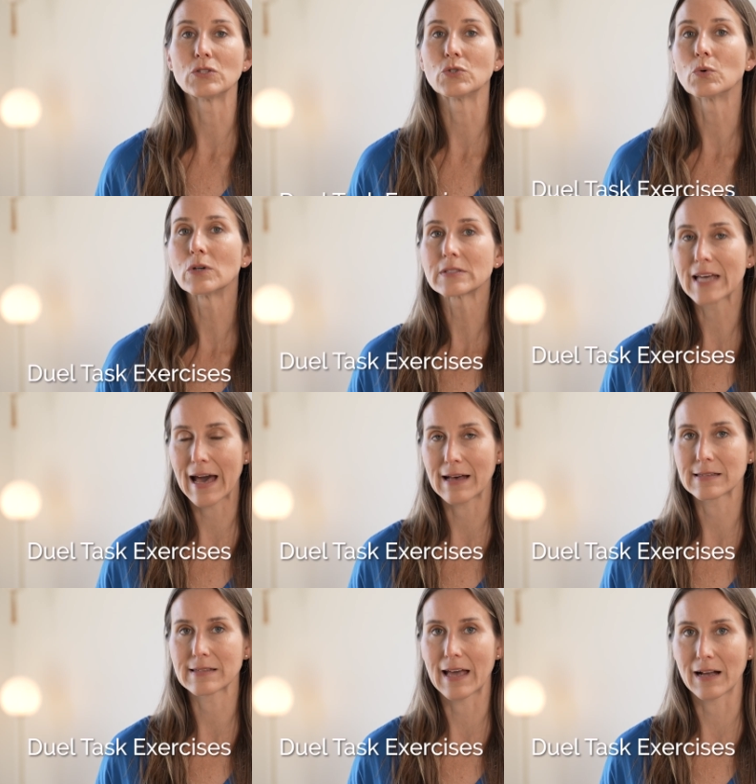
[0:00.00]
dual
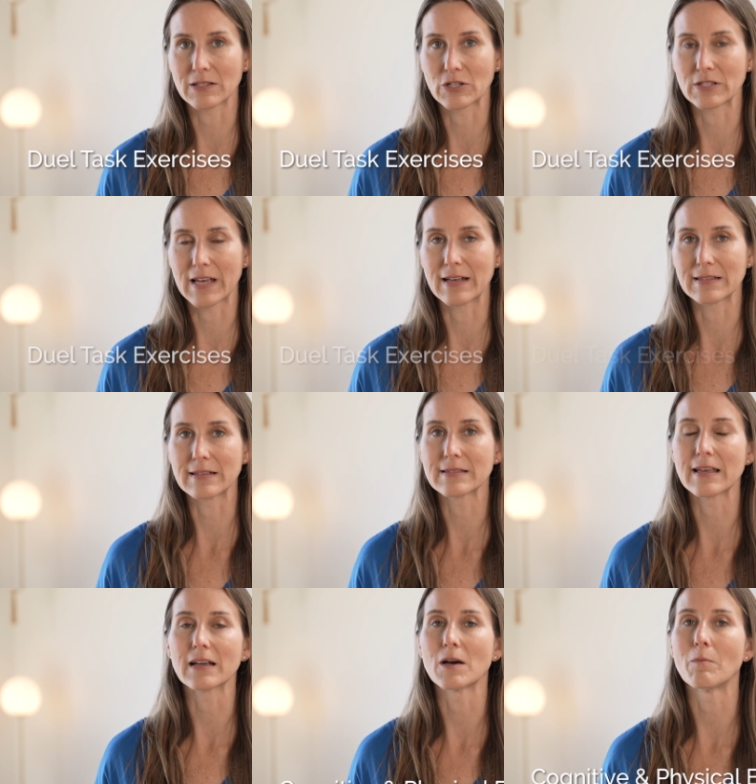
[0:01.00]
task exercises
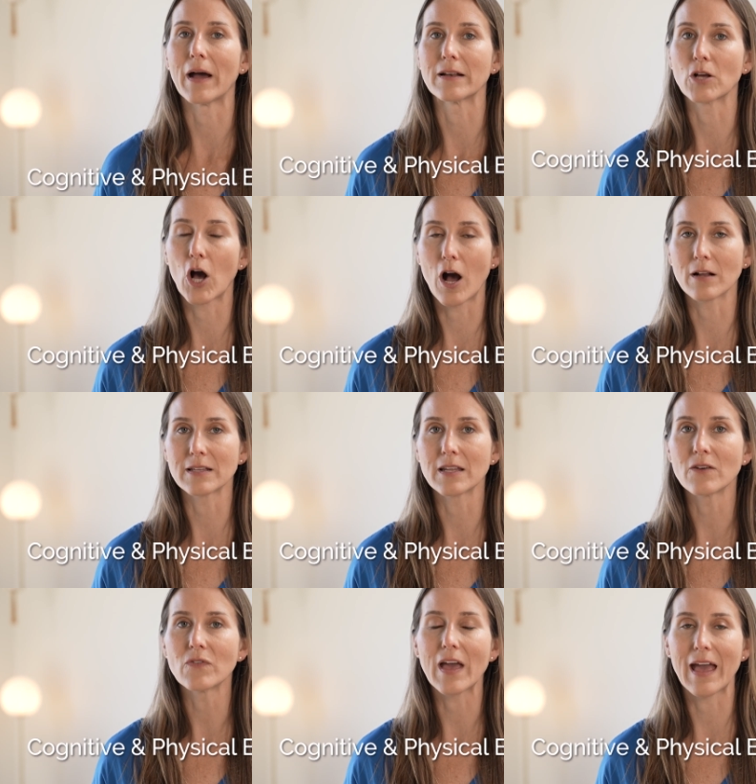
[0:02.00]
that combine
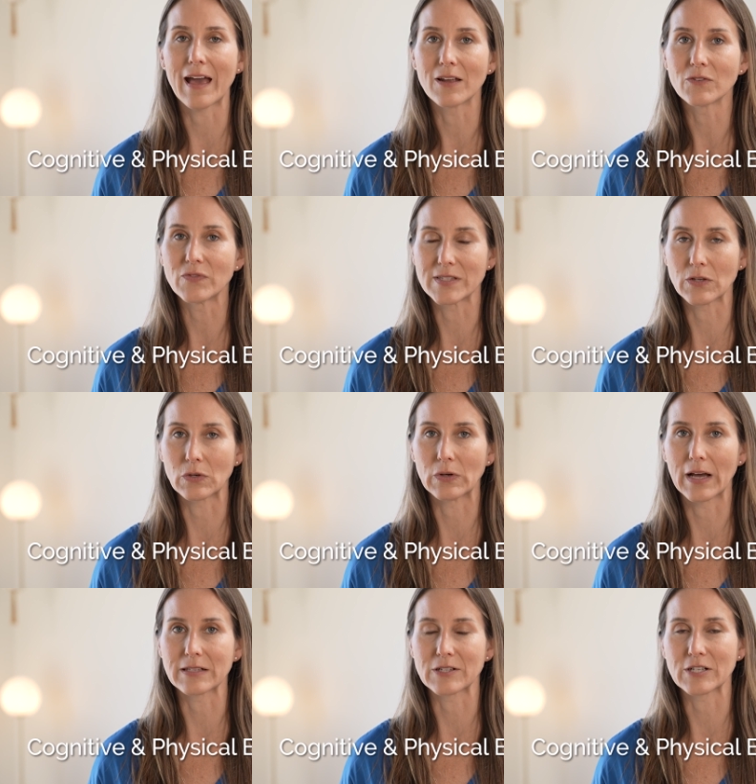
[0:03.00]
cognitive and physical
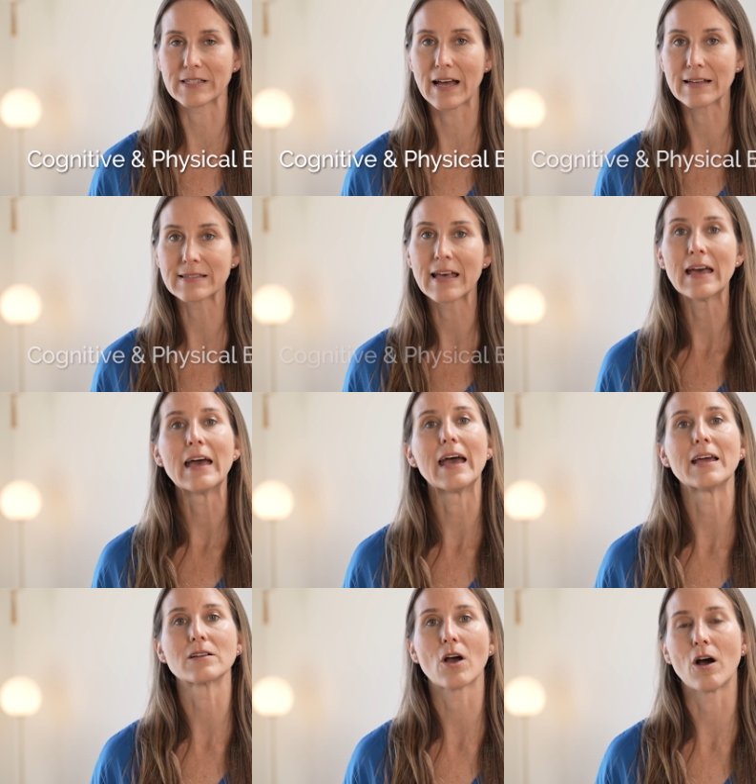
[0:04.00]
exercise,
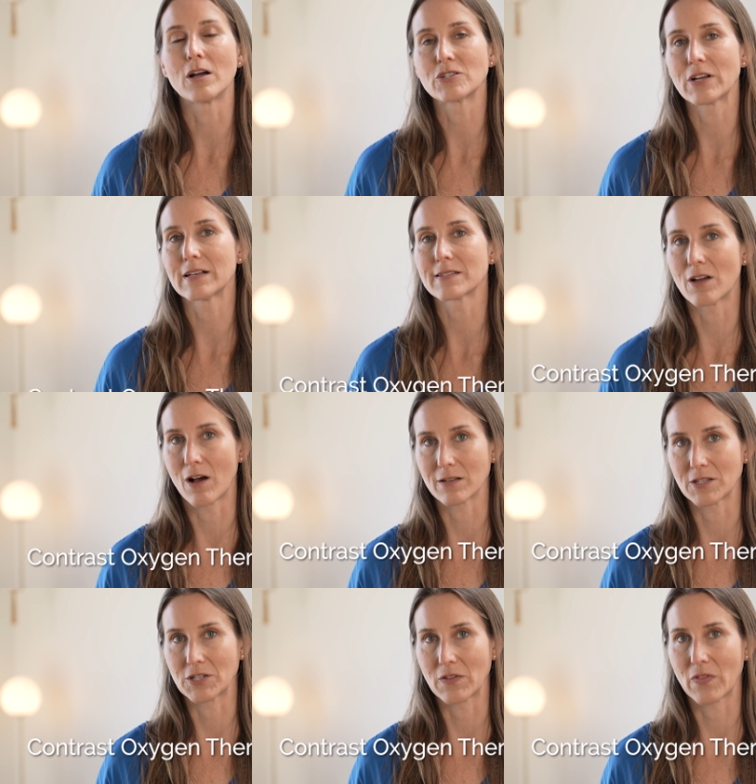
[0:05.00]
and contrast
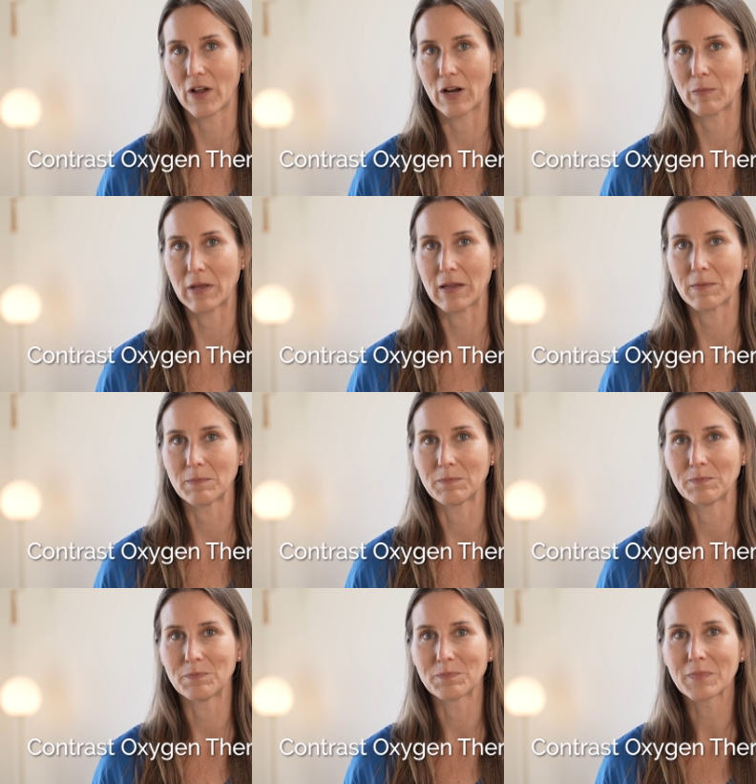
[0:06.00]
oxygen therapy.
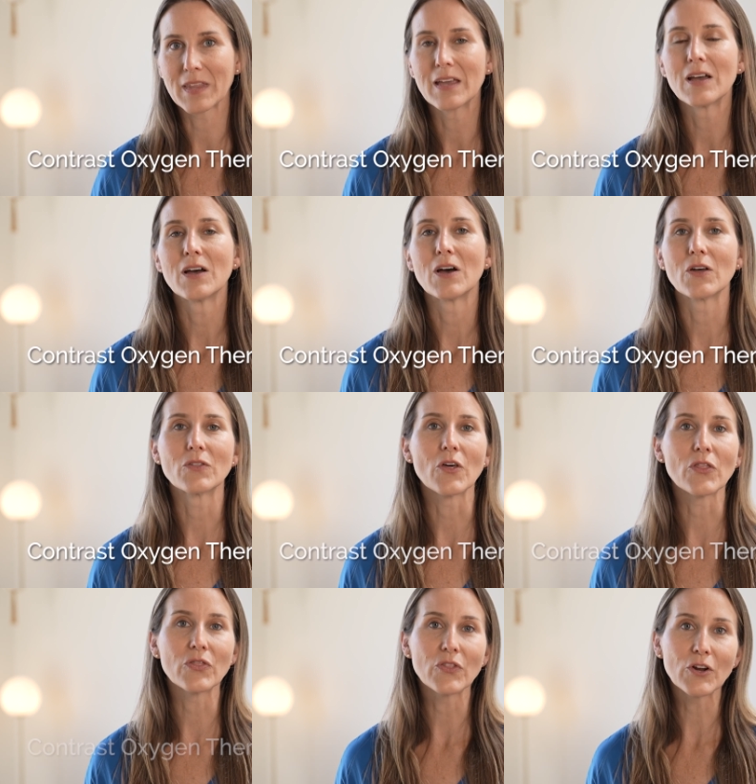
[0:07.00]
The
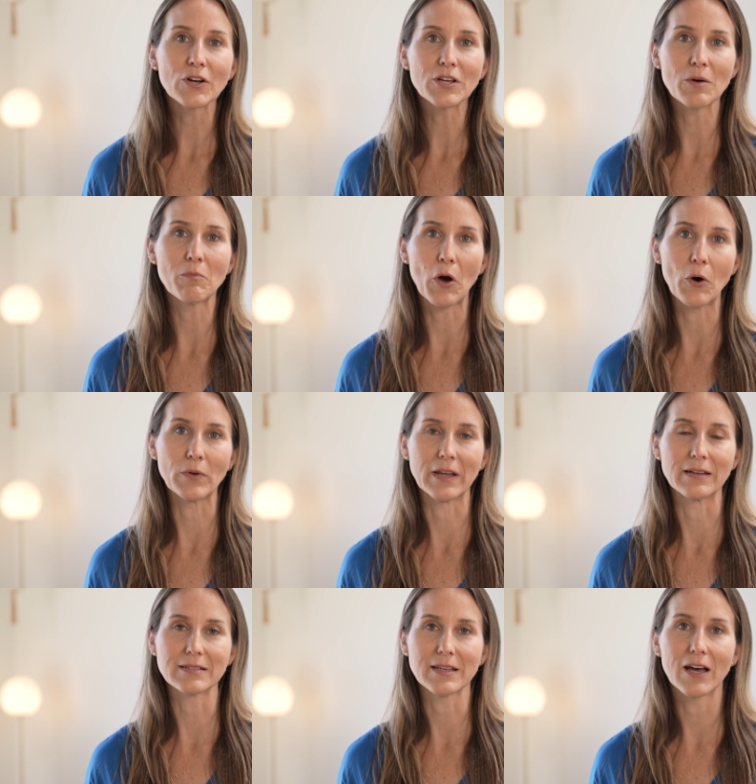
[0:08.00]
third
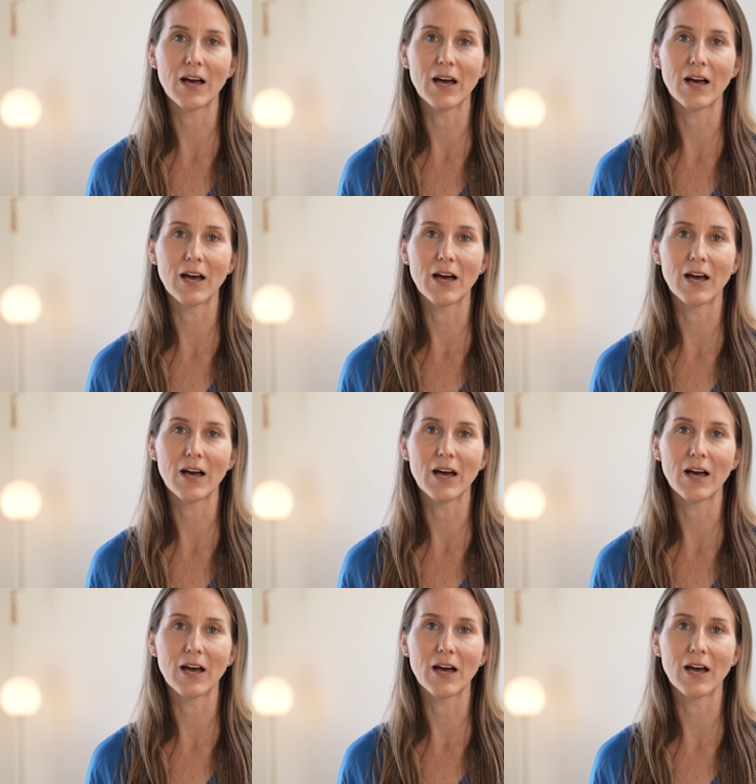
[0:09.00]
component